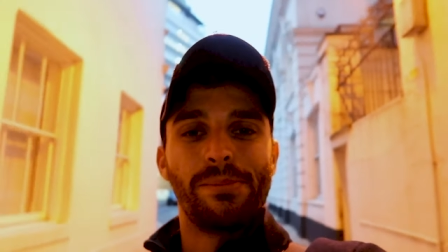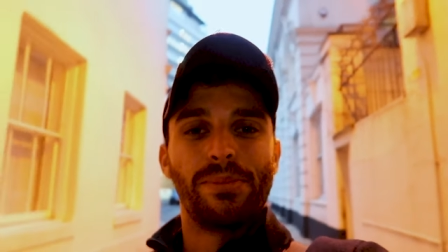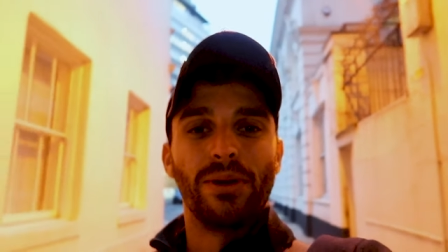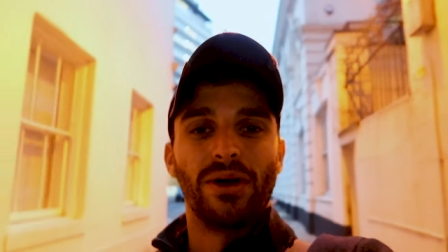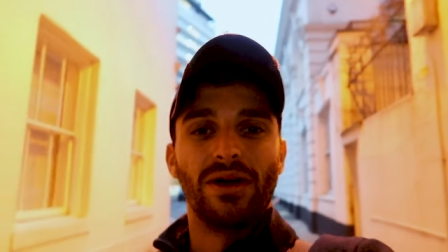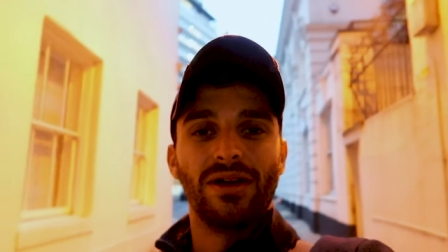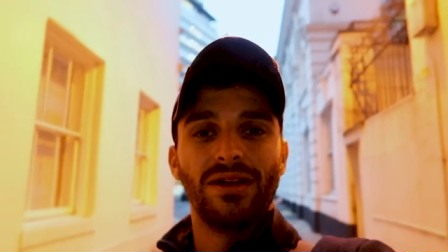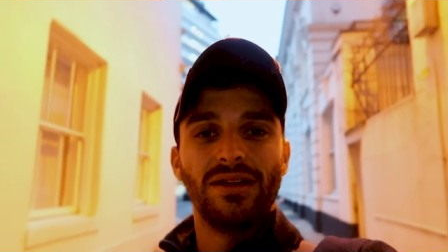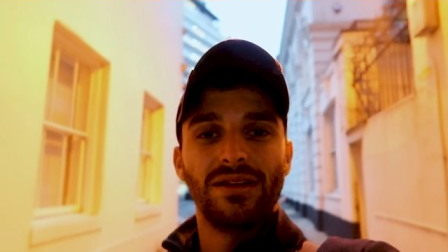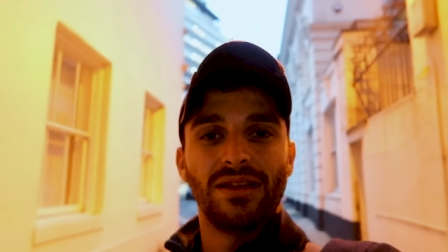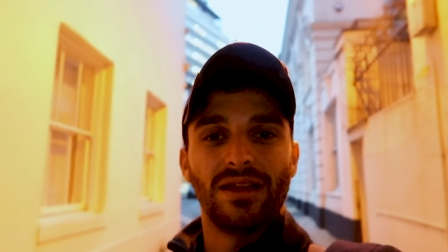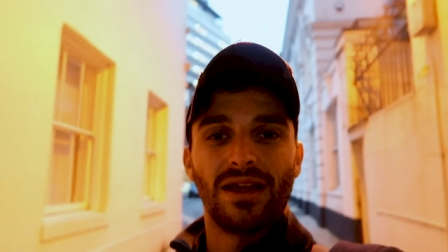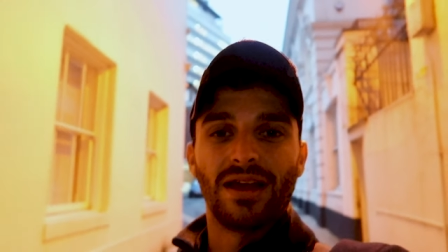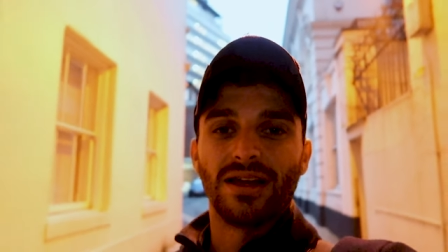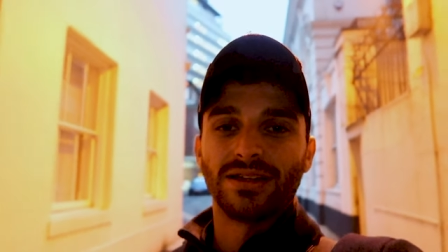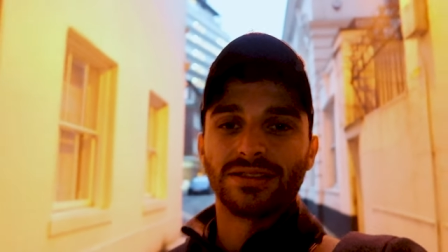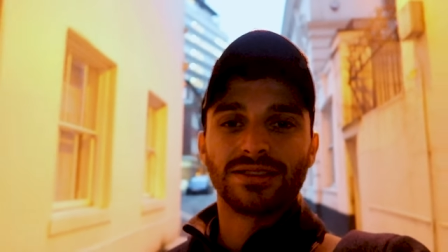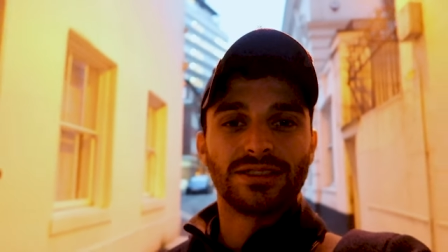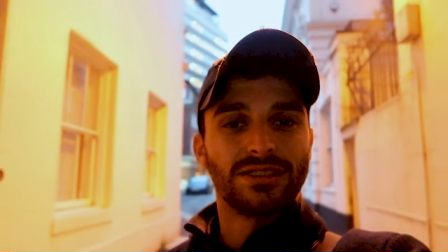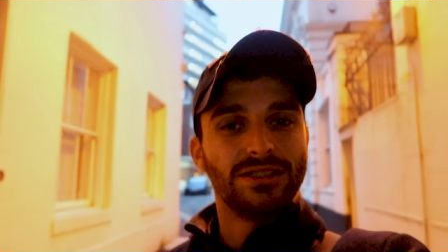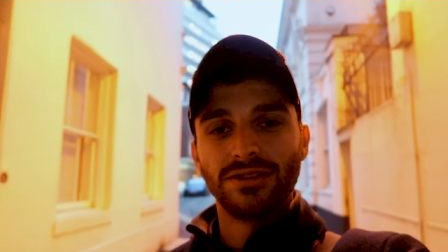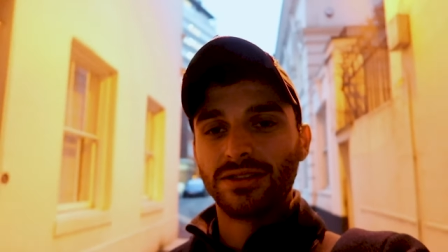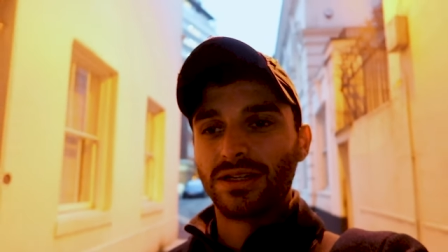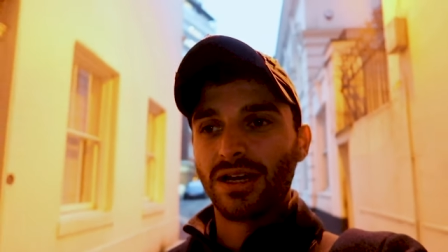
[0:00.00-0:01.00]
But I'll
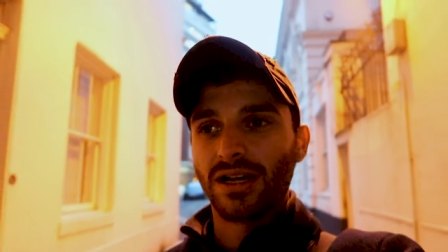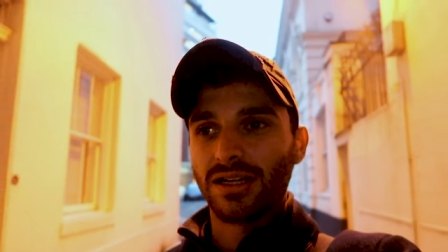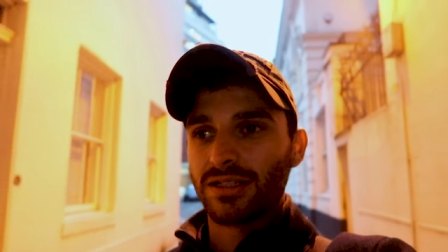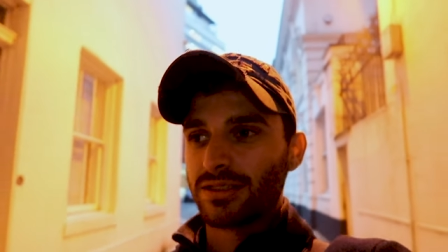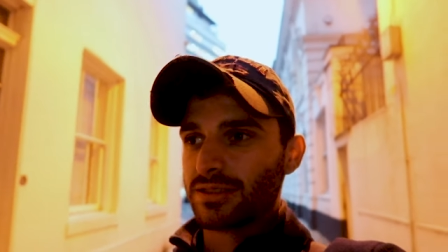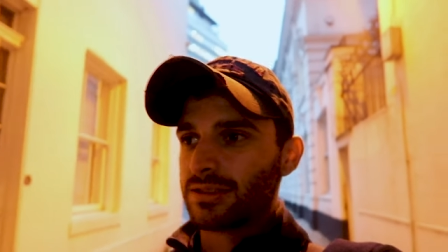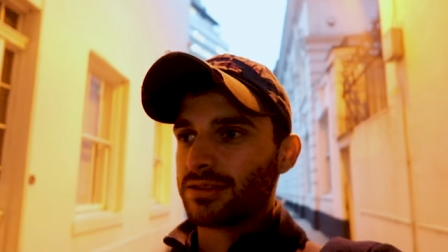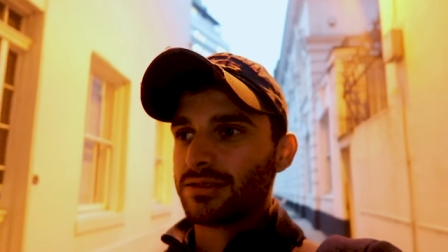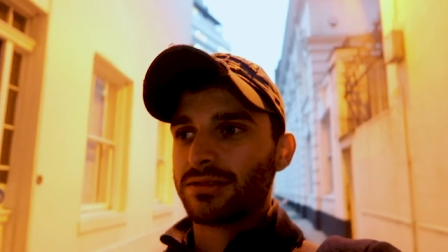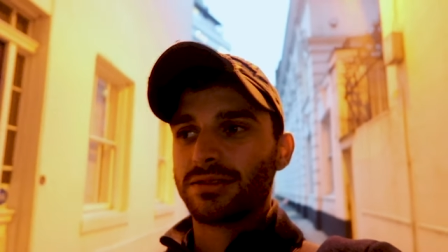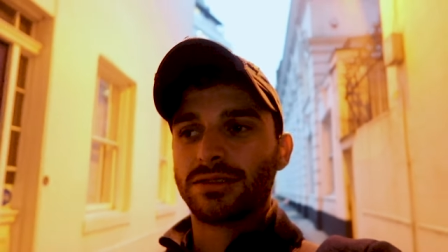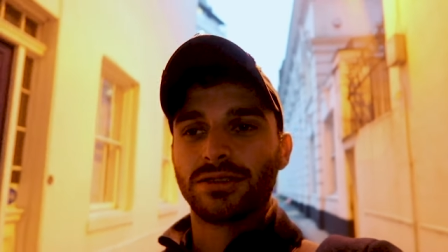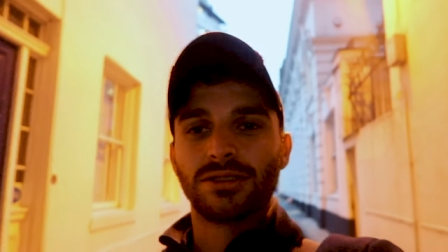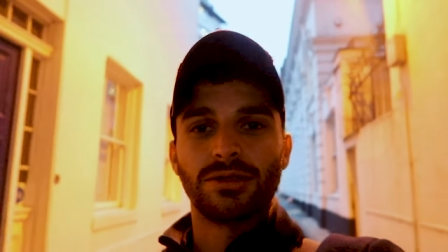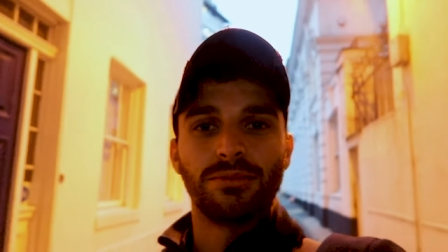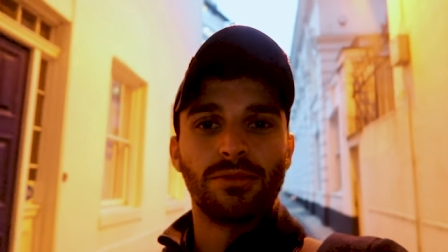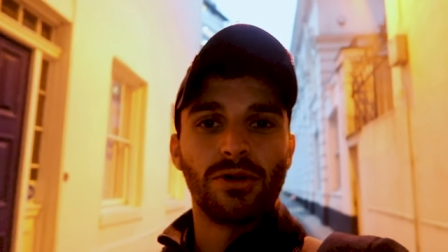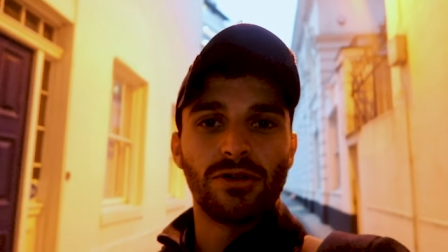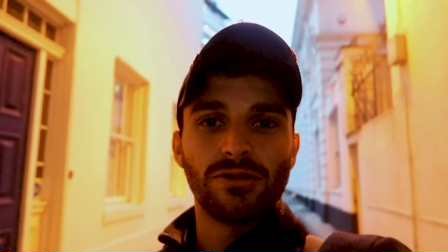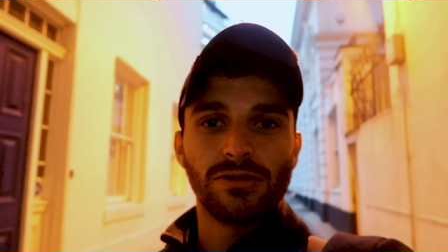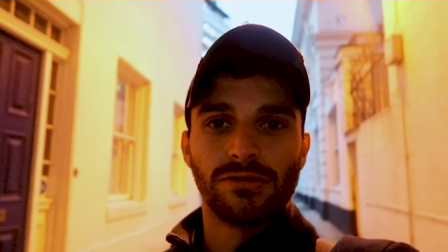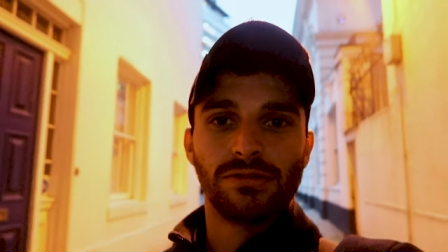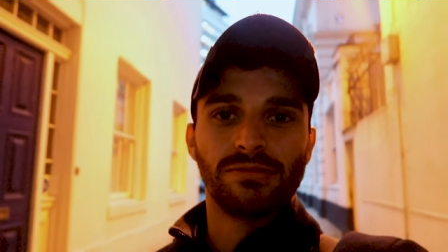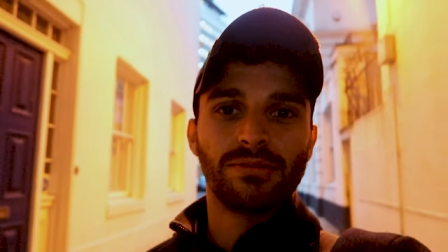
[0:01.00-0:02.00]
see you guys
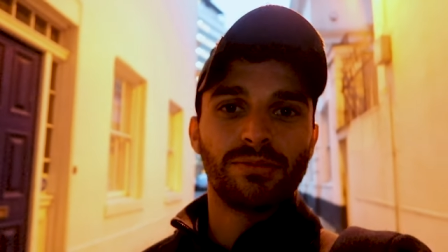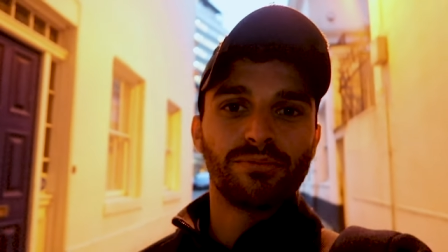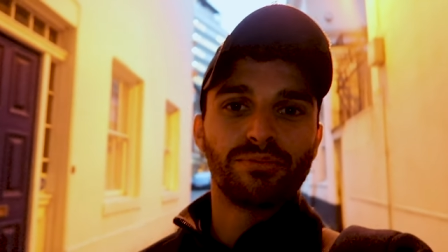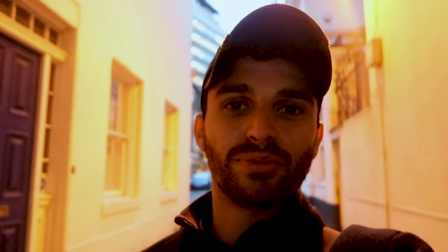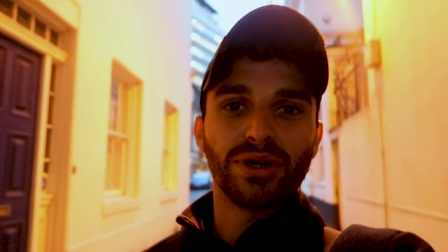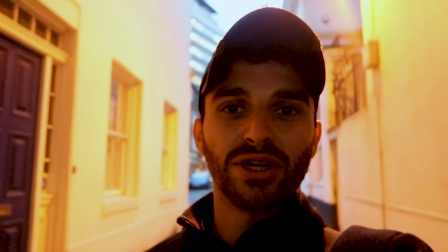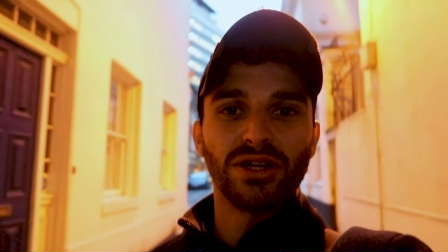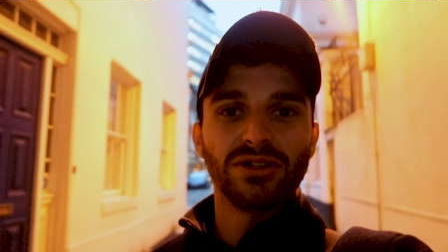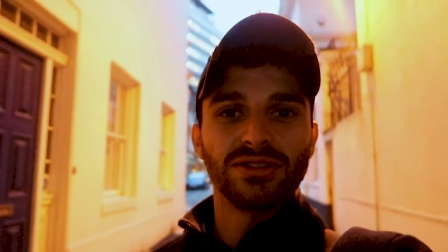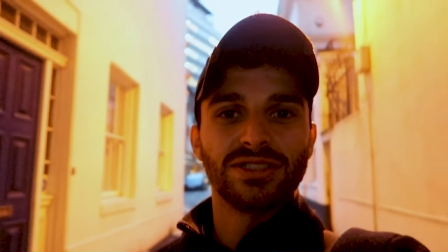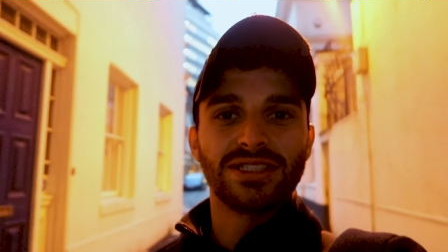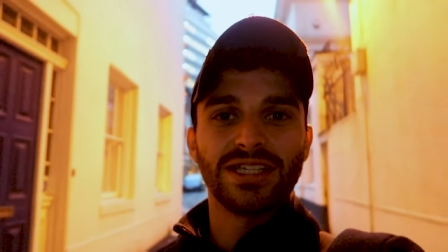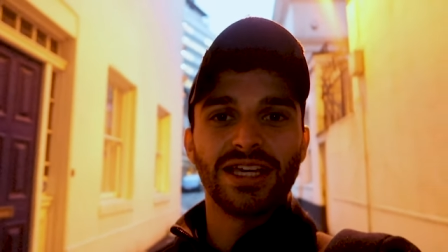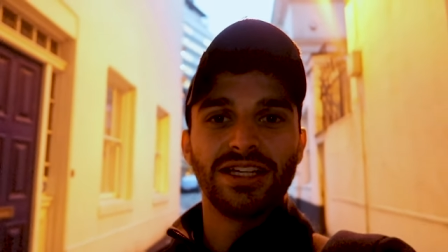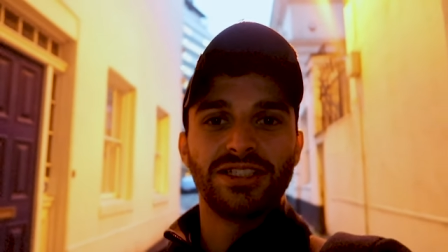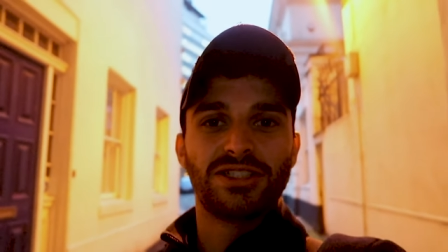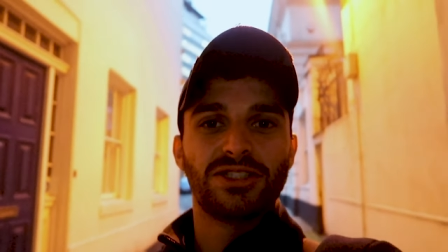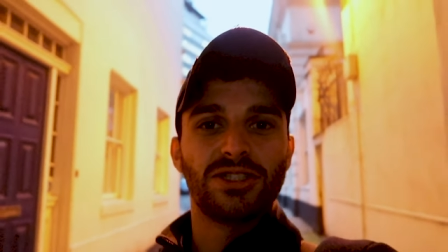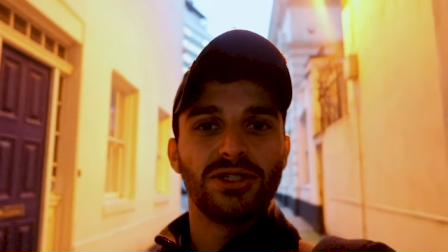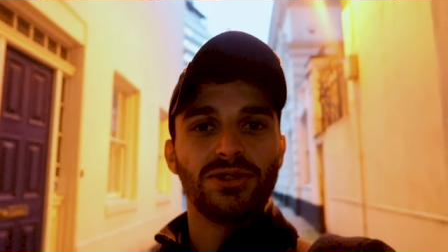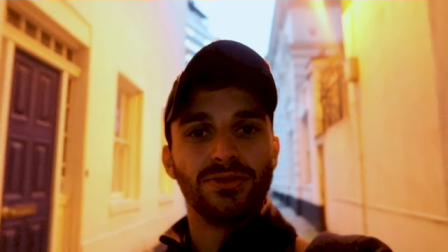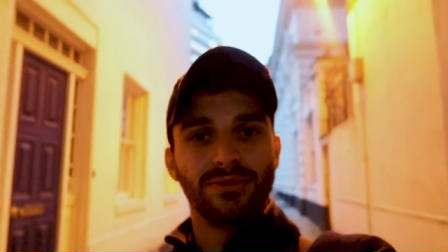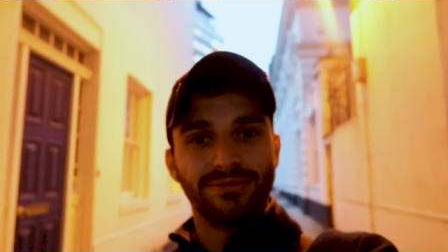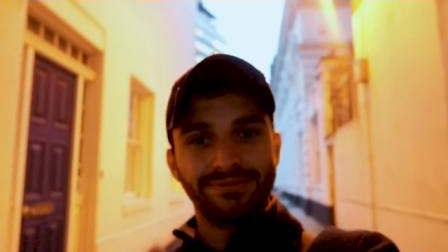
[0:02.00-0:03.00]
tomorrow. Bring on day
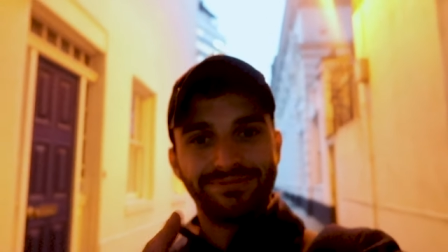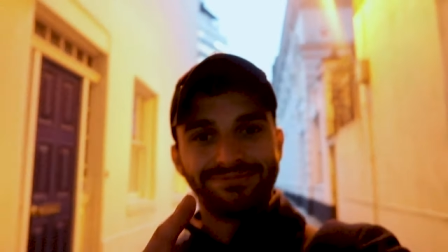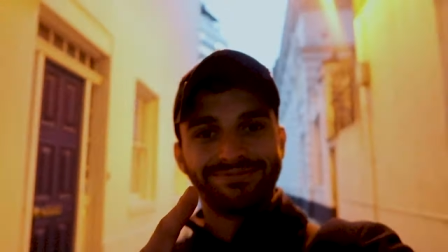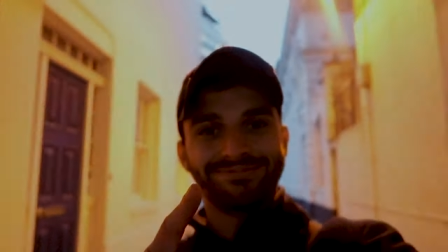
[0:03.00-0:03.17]
two.